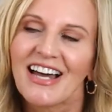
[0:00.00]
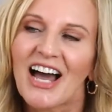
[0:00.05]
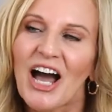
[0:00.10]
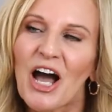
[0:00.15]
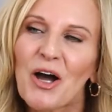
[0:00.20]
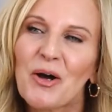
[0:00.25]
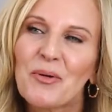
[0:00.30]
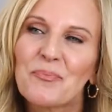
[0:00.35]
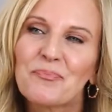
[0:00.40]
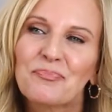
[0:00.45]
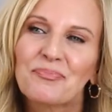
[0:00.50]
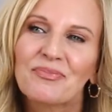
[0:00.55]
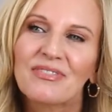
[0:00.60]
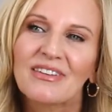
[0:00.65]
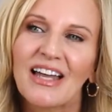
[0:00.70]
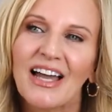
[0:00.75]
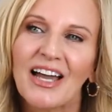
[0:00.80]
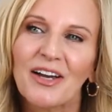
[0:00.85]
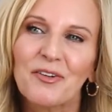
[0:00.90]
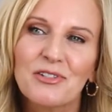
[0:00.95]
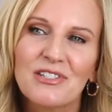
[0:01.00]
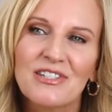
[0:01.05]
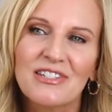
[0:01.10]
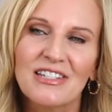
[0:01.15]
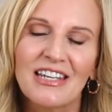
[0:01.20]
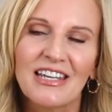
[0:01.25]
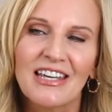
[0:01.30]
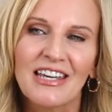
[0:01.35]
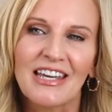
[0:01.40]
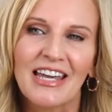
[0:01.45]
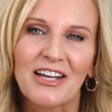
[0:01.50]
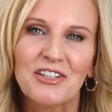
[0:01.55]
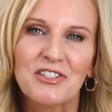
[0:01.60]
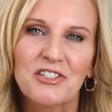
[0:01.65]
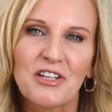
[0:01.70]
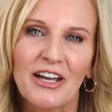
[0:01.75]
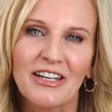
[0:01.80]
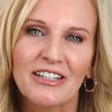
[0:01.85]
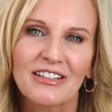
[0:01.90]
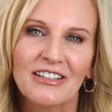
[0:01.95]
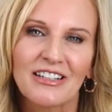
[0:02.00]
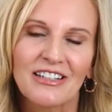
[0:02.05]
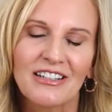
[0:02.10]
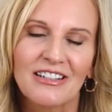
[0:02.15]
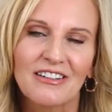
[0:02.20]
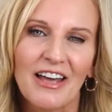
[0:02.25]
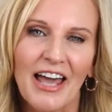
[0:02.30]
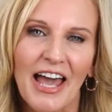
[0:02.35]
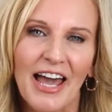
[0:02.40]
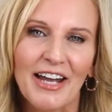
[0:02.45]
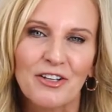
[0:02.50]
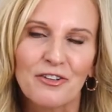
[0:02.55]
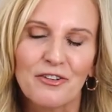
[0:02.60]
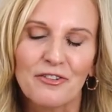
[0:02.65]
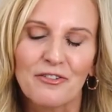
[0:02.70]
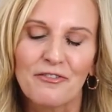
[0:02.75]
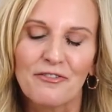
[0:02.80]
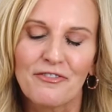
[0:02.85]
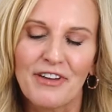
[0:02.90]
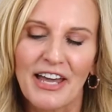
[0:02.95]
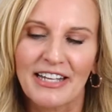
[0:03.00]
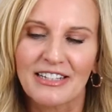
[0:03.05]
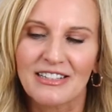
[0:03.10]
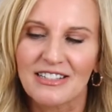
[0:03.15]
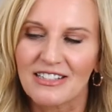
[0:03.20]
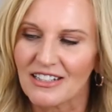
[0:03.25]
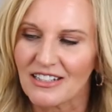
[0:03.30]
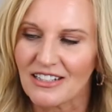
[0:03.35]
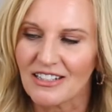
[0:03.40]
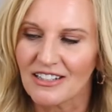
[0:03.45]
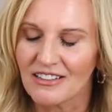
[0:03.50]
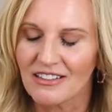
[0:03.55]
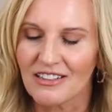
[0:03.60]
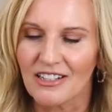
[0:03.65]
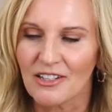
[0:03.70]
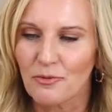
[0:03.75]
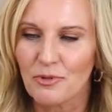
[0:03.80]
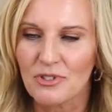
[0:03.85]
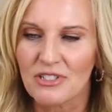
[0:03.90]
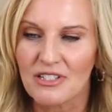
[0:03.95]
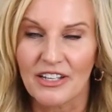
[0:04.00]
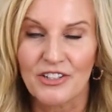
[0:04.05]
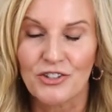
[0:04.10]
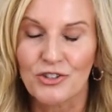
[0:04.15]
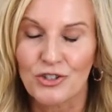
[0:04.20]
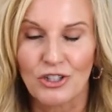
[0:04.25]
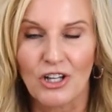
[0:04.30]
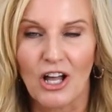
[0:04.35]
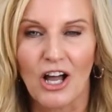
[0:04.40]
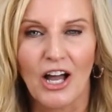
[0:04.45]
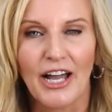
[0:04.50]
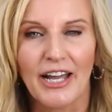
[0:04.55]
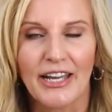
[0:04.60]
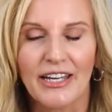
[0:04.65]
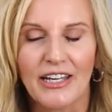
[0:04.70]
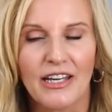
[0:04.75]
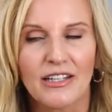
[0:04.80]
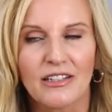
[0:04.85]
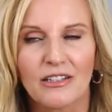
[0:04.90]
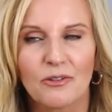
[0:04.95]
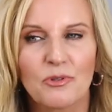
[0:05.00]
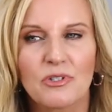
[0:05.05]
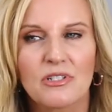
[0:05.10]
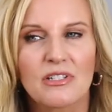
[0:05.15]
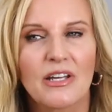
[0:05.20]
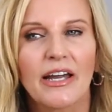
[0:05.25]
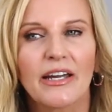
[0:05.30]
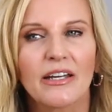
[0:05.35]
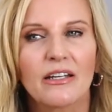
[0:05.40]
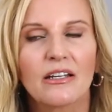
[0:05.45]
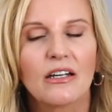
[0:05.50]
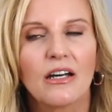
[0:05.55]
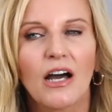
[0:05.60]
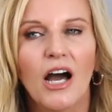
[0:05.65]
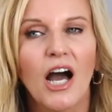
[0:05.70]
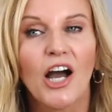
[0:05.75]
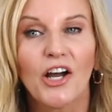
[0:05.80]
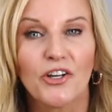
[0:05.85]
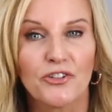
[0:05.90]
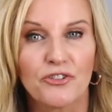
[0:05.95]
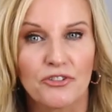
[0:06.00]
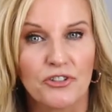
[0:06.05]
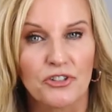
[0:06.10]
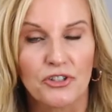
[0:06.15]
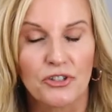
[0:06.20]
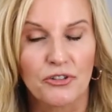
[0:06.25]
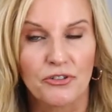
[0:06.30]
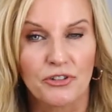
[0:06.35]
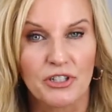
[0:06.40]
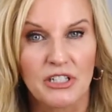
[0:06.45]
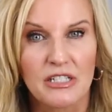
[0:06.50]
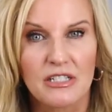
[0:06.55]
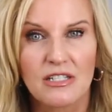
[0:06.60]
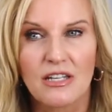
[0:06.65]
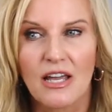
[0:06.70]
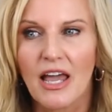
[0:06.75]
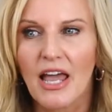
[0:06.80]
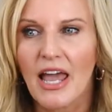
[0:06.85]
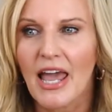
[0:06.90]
I was singing outside at an event, and it was like July, and it was like 100 degrees.